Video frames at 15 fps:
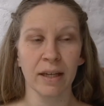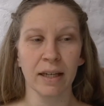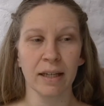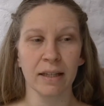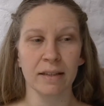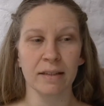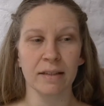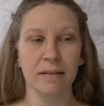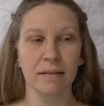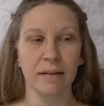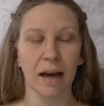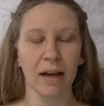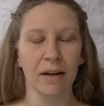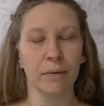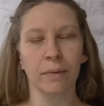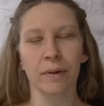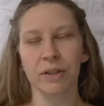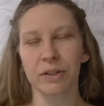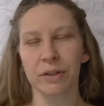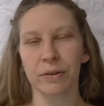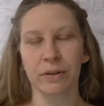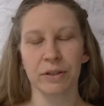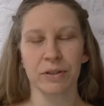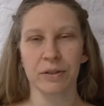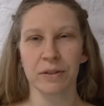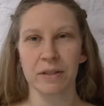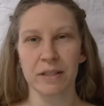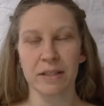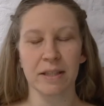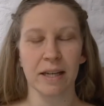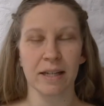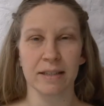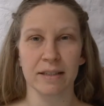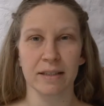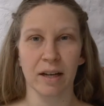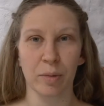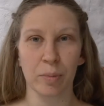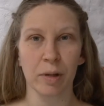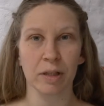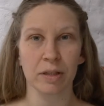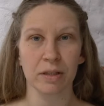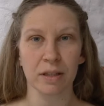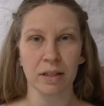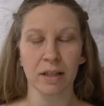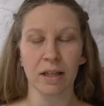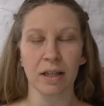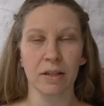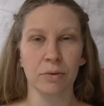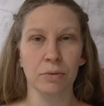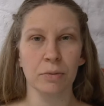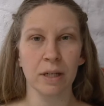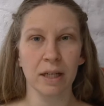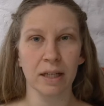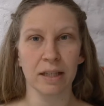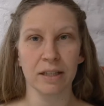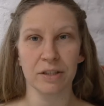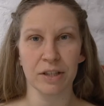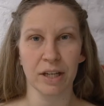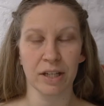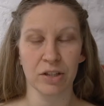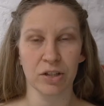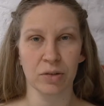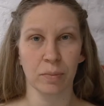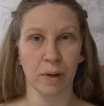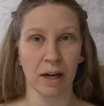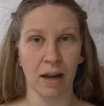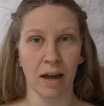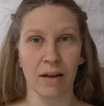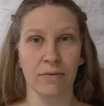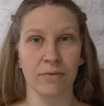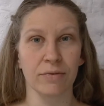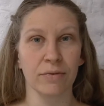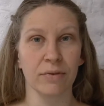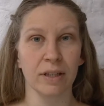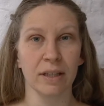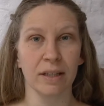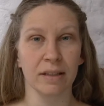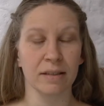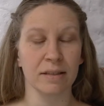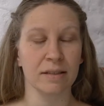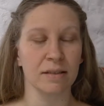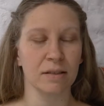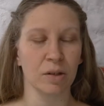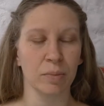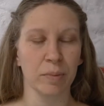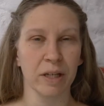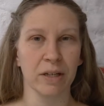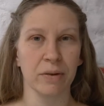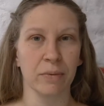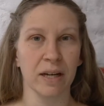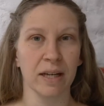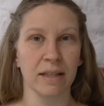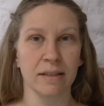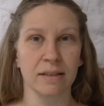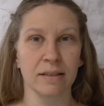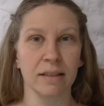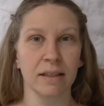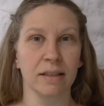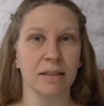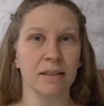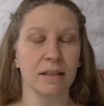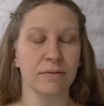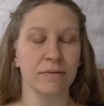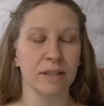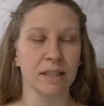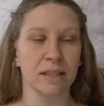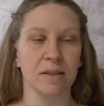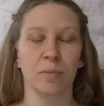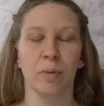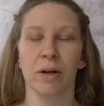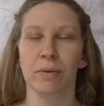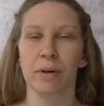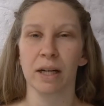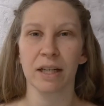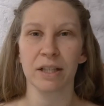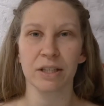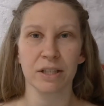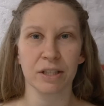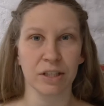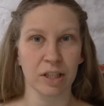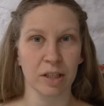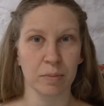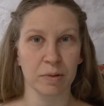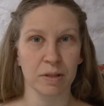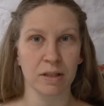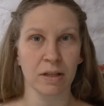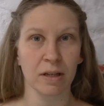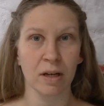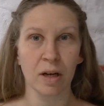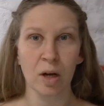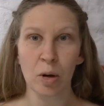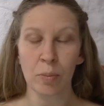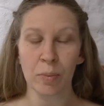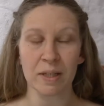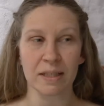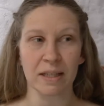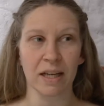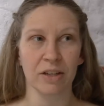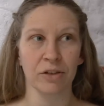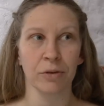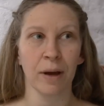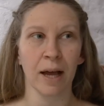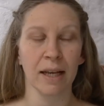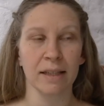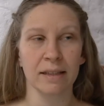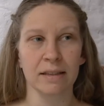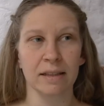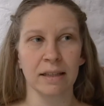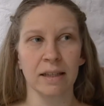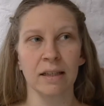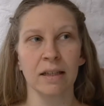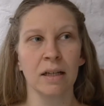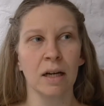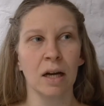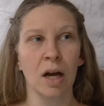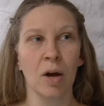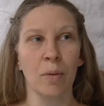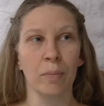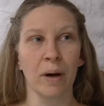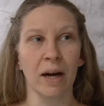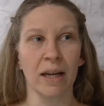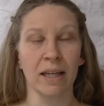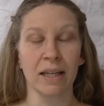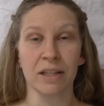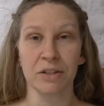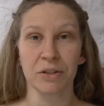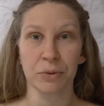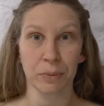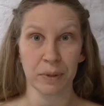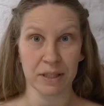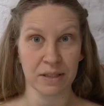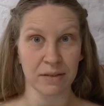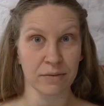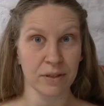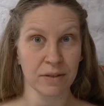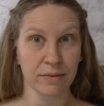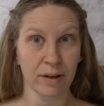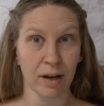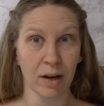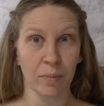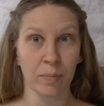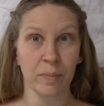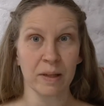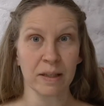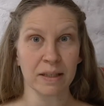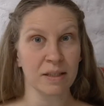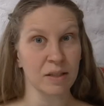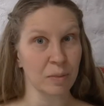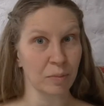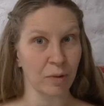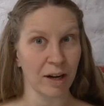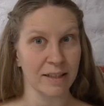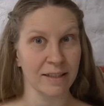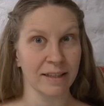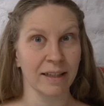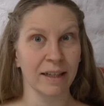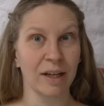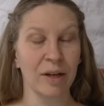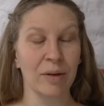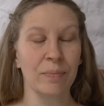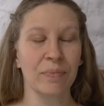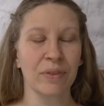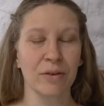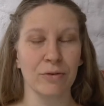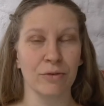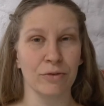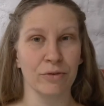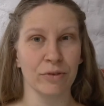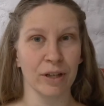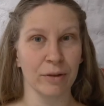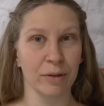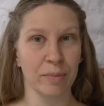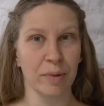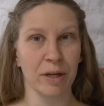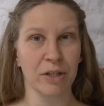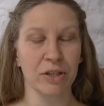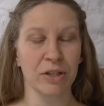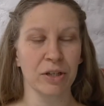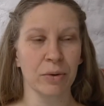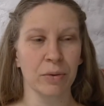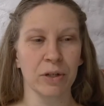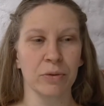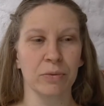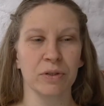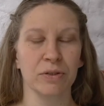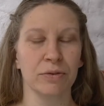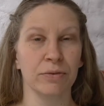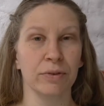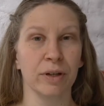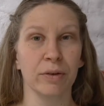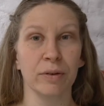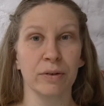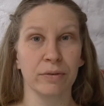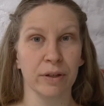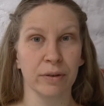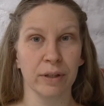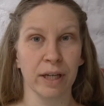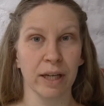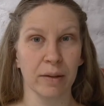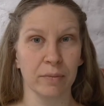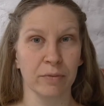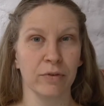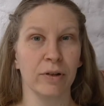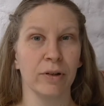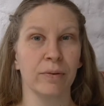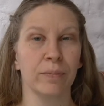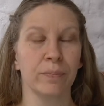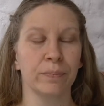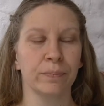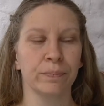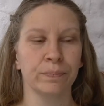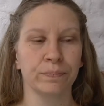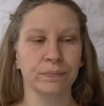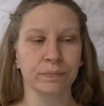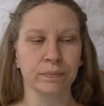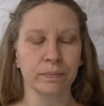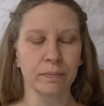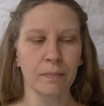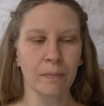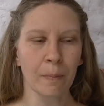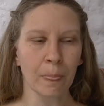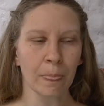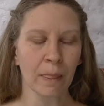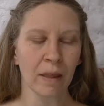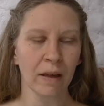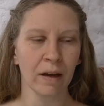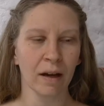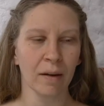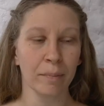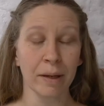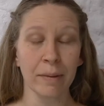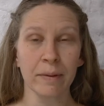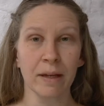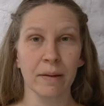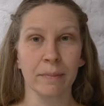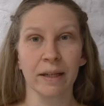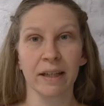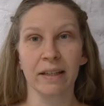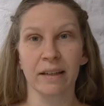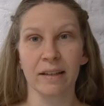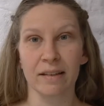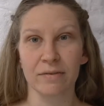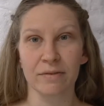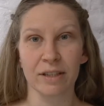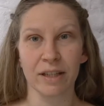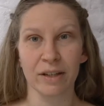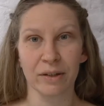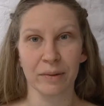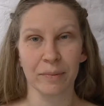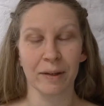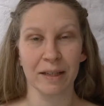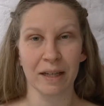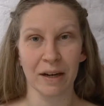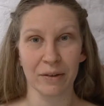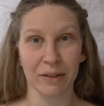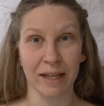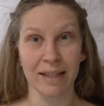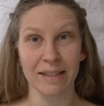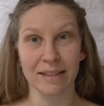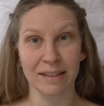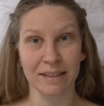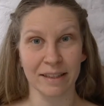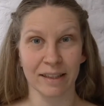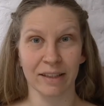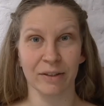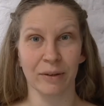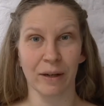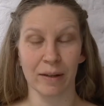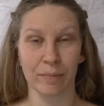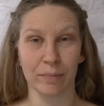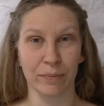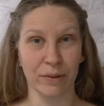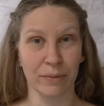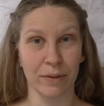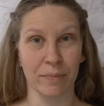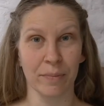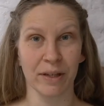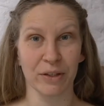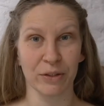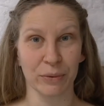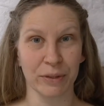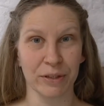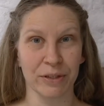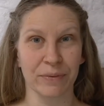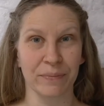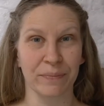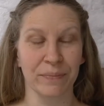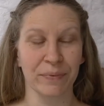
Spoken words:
I don't want to go into the details now, but it really changed my life in so many ways. It affected my relationships, my sexuality, my intuitive development, surprisingly, very much so. It was very, very helpful. Maybe I'll make another video about how dancing tango helped me with my intuition.